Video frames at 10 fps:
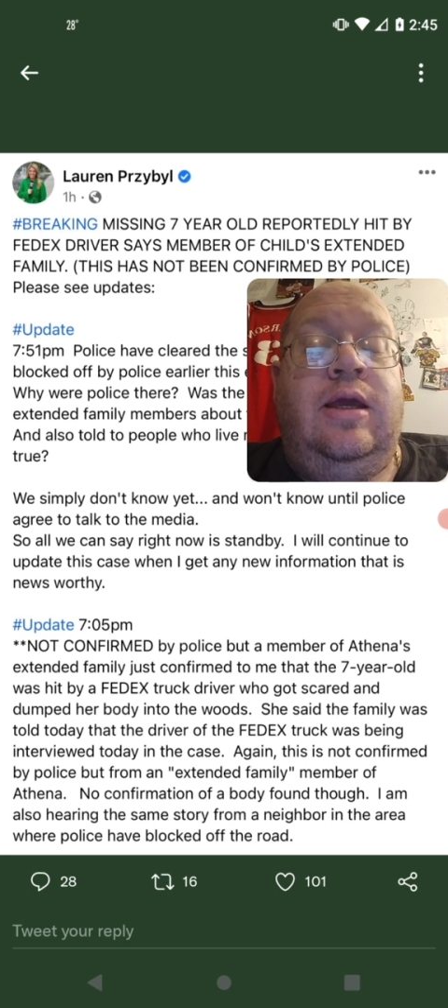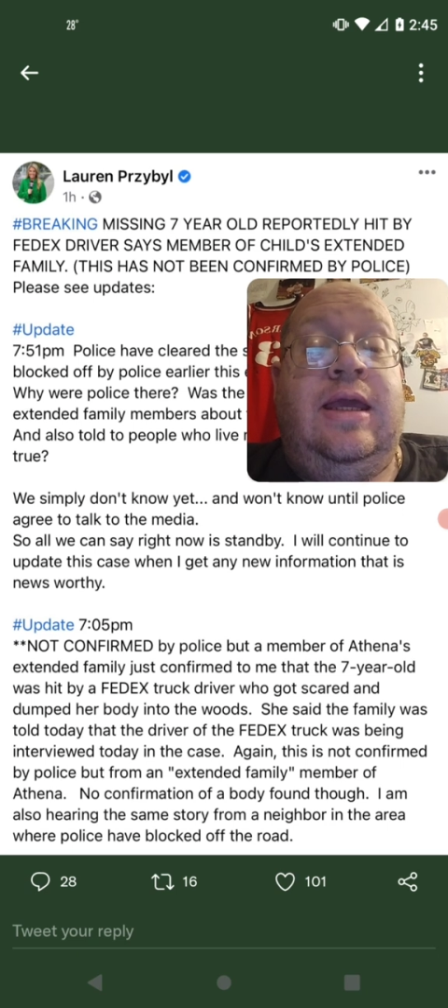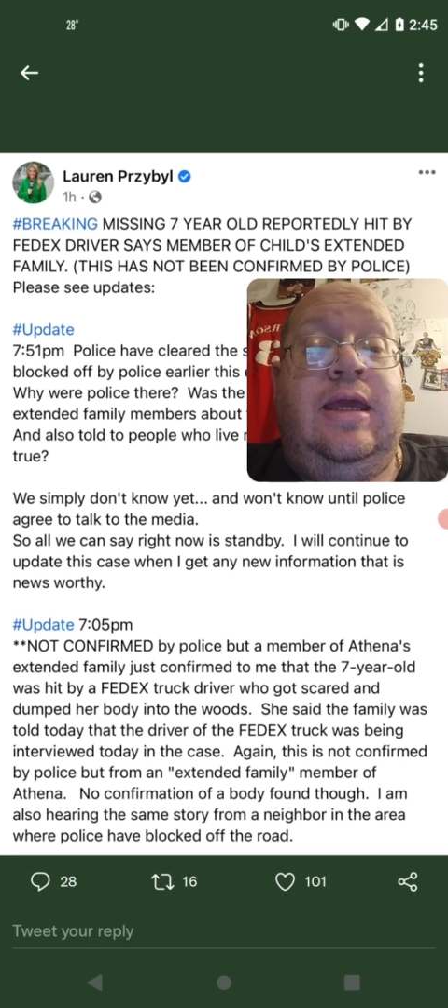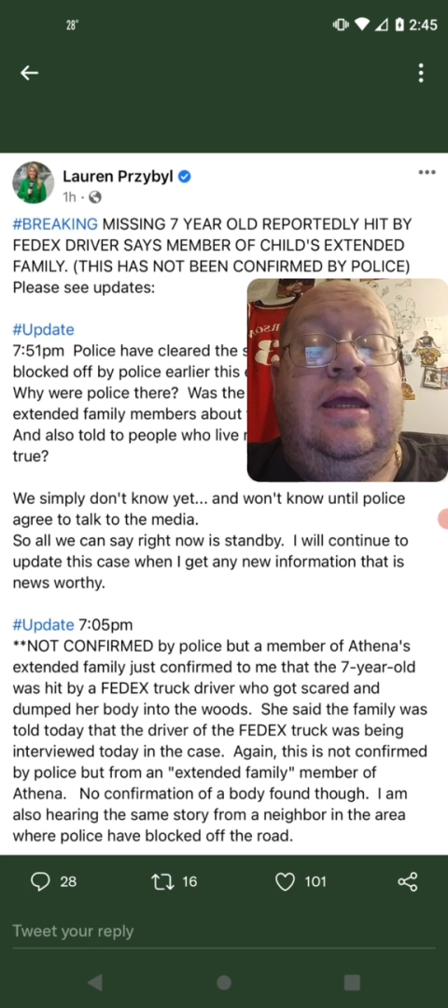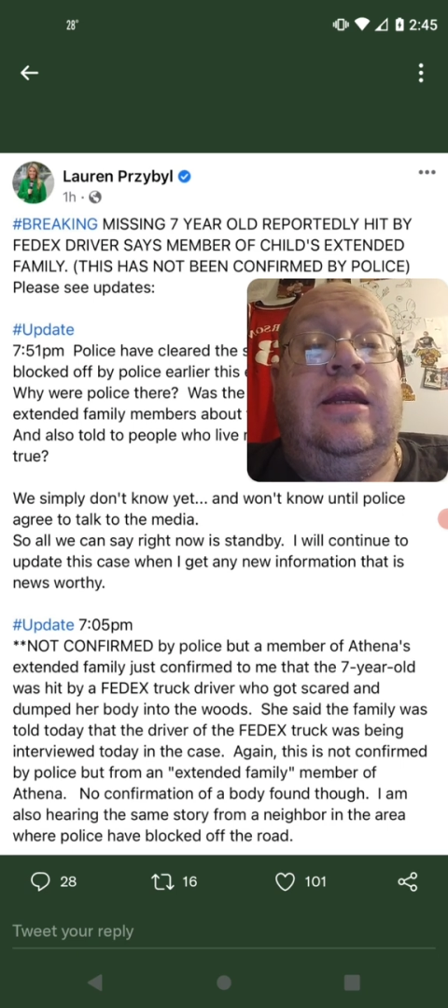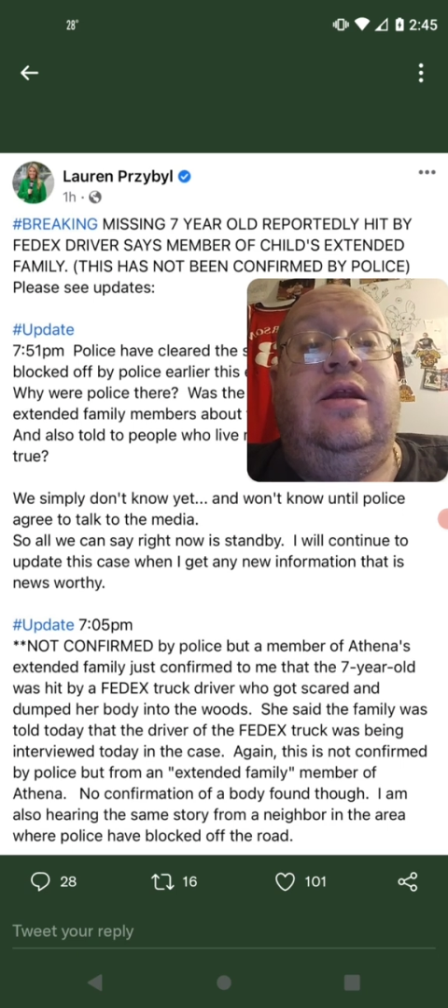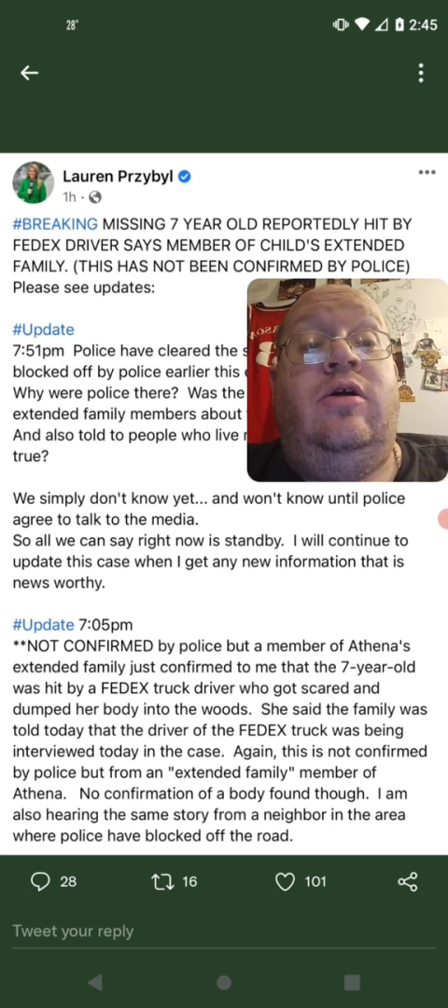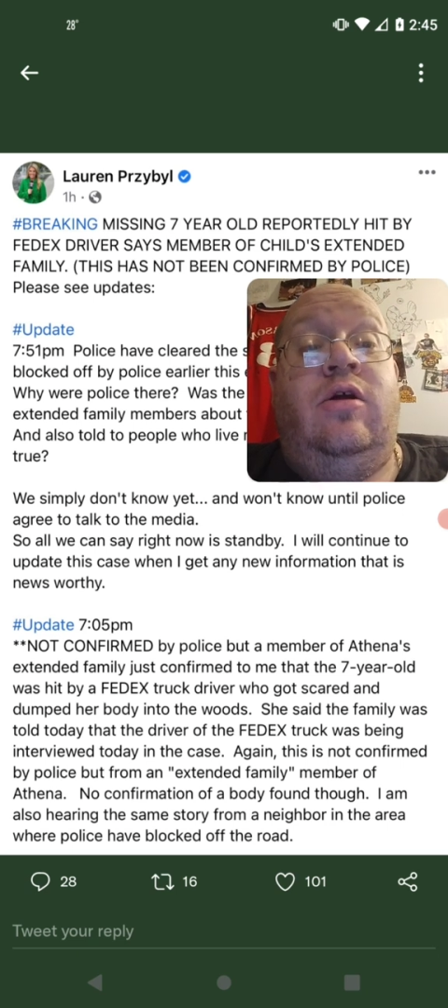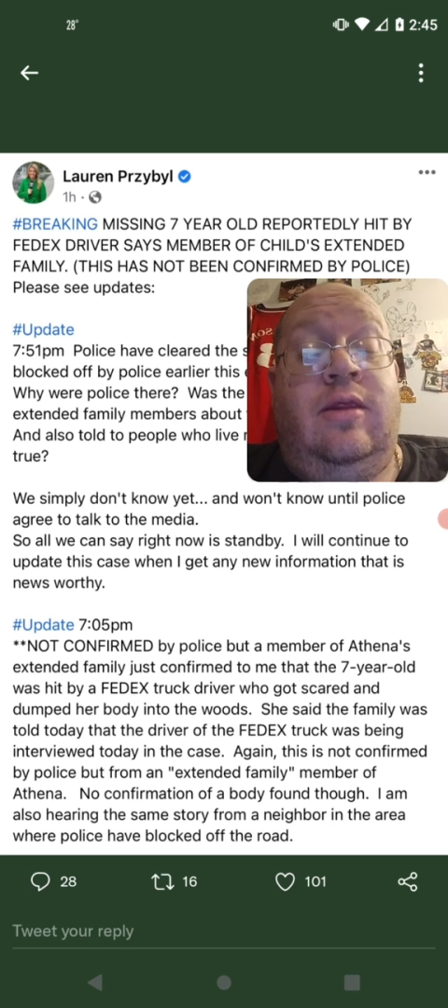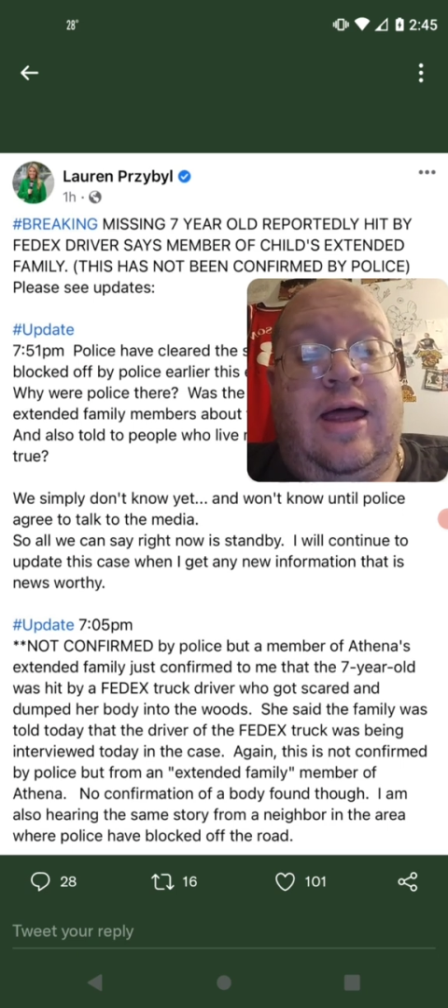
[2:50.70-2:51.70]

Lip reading: he ended her